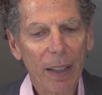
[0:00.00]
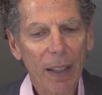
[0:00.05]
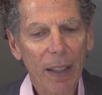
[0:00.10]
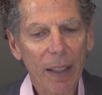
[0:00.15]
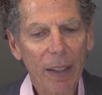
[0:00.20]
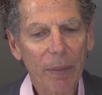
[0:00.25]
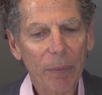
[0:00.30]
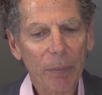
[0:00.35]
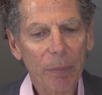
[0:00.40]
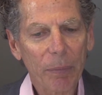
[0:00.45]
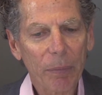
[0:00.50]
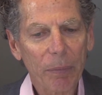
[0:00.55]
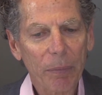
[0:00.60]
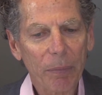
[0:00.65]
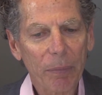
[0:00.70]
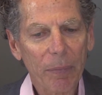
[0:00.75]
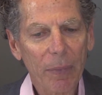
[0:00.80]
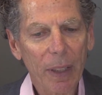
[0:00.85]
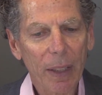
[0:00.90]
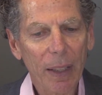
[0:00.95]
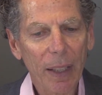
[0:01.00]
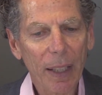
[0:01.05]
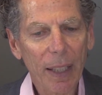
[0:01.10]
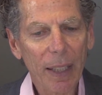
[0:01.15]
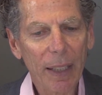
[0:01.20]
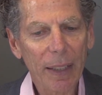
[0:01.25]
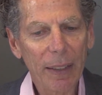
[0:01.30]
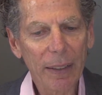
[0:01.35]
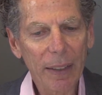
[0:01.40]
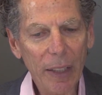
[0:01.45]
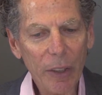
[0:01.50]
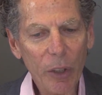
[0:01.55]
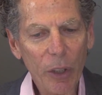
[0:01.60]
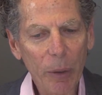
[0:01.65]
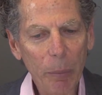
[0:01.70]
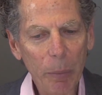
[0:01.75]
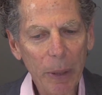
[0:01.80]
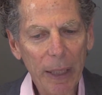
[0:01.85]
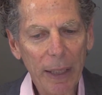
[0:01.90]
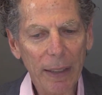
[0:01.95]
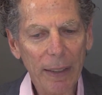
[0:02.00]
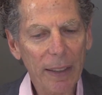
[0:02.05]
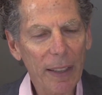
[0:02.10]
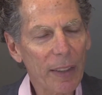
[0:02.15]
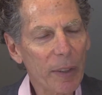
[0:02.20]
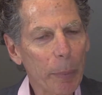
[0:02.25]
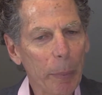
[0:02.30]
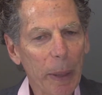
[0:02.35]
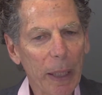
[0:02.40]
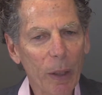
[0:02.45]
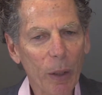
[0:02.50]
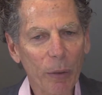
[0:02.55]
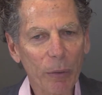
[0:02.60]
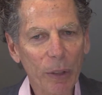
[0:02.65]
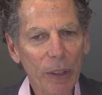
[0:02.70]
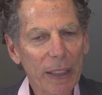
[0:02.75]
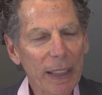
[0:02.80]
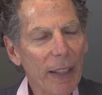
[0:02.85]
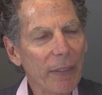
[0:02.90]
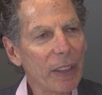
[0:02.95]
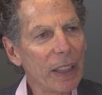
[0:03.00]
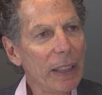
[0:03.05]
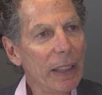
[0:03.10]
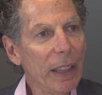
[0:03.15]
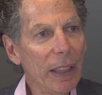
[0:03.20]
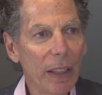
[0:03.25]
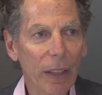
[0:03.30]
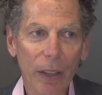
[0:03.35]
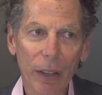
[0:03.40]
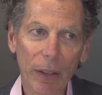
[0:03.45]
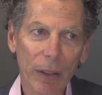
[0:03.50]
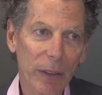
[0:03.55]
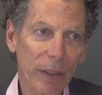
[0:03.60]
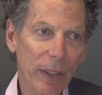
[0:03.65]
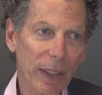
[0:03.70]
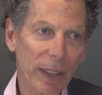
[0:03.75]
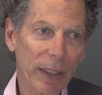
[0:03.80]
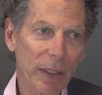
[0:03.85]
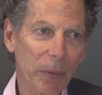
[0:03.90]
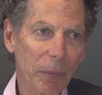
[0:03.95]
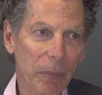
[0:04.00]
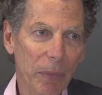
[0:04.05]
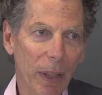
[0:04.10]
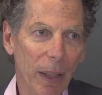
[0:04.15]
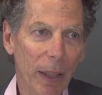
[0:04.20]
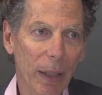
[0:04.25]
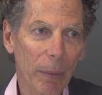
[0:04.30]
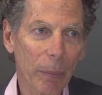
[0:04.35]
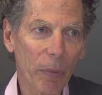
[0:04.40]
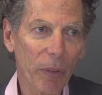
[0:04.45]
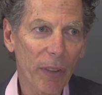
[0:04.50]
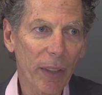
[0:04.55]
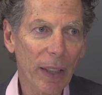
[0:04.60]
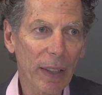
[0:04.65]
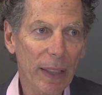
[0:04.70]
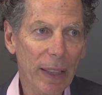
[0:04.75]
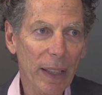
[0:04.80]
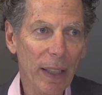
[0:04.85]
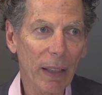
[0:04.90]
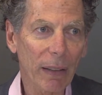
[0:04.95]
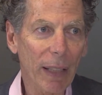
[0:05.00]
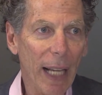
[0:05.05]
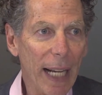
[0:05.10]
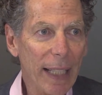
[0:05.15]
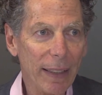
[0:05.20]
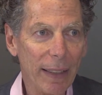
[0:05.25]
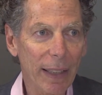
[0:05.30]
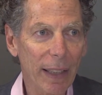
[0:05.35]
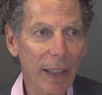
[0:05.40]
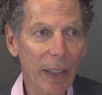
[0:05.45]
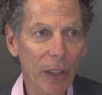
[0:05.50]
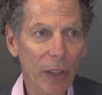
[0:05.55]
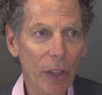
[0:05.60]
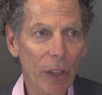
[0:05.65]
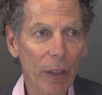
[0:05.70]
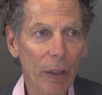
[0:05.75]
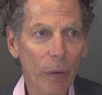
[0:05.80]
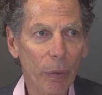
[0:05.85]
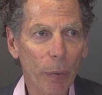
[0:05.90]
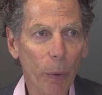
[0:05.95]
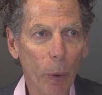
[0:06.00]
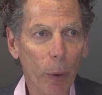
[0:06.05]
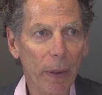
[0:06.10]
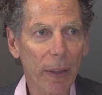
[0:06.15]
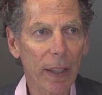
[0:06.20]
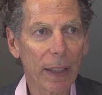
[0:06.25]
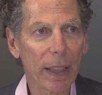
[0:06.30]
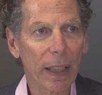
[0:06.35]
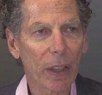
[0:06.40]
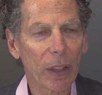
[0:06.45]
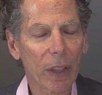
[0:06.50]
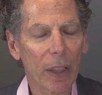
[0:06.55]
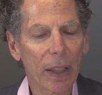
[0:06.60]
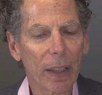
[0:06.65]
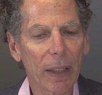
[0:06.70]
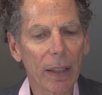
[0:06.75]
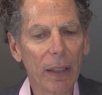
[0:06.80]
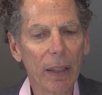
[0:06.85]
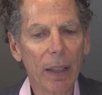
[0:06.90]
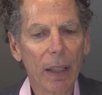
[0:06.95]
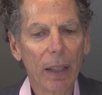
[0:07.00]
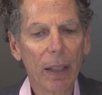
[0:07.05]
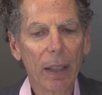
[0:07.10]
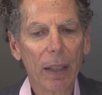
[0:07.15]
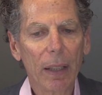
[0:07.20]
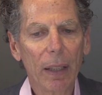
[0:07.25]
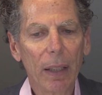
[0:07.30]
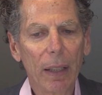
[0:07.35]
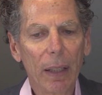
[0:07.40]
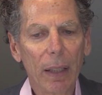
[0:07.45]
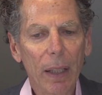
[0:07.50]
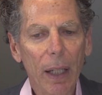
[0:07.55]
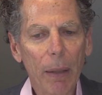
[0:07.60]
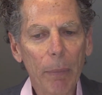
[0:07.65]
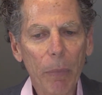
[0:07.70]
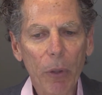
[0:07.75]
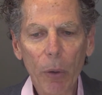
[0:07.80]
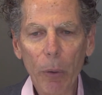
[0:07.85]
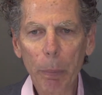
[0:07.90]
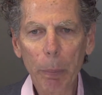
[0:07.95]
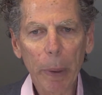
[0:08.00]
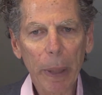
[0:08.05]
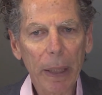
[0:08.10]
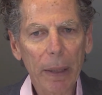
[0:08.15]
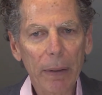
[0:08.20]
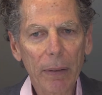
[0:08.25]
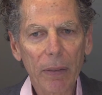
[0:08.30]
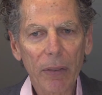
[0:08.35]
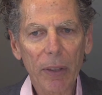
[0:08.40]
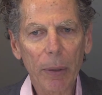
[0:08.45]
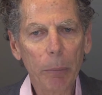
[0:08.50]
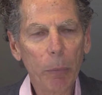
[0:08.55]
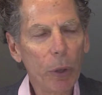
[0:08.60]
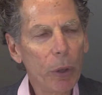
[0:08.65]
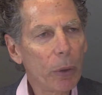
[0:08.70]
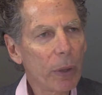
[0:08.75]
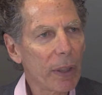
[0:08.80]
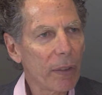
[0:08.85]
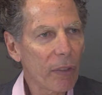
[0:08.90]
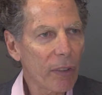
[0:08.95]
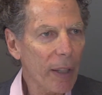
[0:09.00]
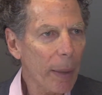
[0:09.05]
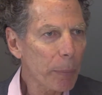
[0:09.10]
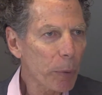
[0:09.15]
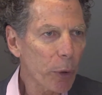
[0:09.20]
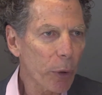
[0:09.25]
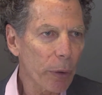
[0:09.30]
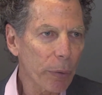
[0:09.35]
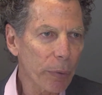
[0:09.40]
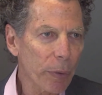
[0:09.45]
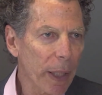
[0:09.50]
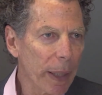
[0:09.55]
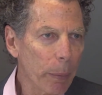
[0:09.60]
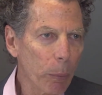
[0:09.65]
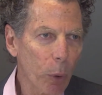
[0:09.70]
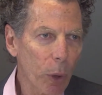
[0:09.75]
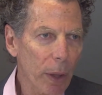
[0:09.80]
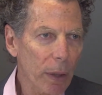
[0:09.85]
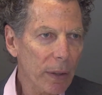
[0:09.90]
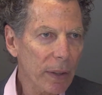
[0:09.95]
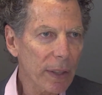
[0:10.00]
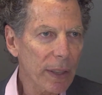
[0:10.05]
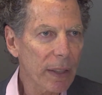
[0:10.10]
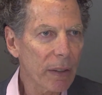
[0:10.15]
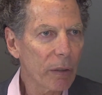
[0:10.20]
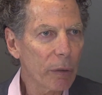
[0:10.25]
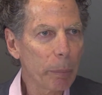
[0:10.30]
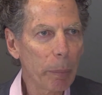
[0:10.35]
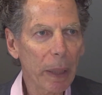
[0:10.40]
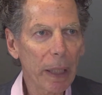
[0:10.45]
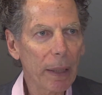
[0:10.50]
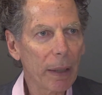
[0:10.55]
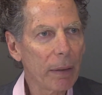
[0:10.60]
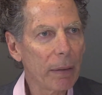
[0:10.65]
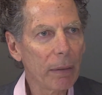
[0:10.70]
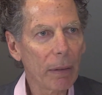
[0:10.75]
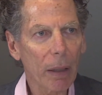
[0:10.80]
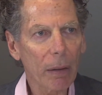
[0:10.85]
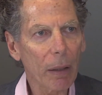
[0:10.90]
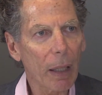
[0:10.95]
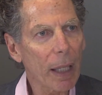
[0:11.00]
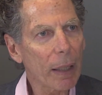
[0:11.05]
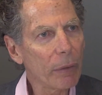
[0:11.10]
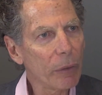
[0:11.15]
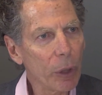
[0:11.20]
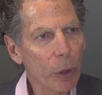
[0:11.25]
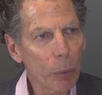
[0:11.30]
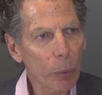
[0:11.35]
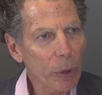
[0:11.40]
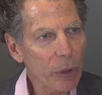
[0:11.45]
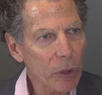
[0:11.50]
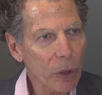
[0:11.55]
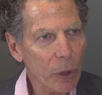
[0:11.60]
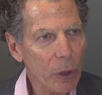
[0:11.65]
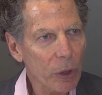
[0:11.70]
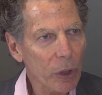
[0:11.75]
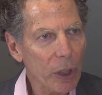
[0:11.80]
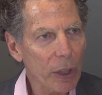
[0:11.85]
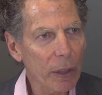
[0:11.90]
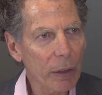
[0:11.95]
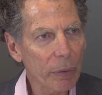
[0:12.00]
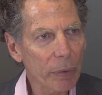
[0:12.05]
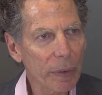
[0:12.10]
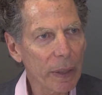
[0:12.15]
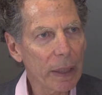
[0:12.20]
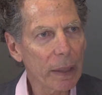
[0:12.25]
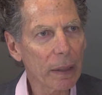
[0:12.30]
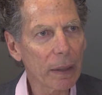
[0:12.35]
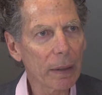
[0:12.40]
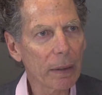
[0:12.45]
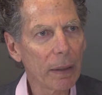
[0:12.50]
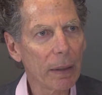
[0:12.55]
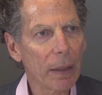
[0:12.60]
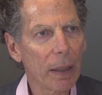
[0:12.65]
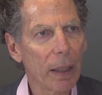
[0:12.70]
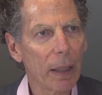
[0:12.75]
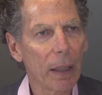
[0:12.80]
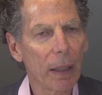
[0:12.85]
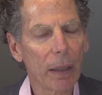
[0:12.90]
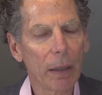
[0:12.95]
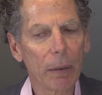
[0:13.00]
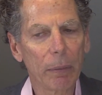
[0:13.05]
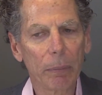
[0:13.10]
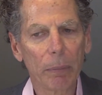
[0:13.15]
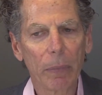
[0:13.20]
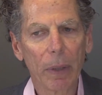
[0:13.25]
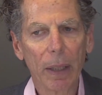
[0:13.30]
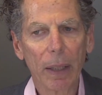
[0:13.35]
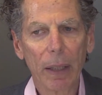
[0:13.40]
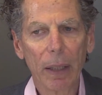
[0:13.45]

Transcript: Um, in addition, because it's been over seven years um, since the last edition, the fourth edition, um, there have been some new conceptual frameworks. There have been a lot of new research in the field um,